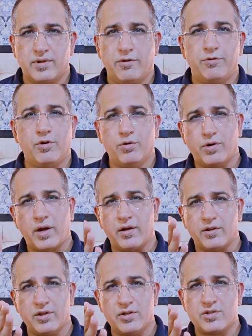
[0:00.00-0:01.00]
If you look
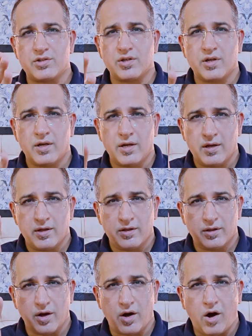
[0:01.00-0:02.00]
at this,
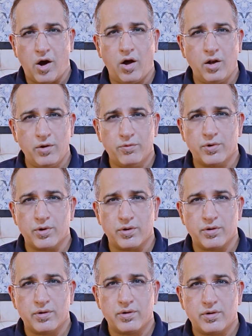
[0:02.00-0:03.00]
the Hollywood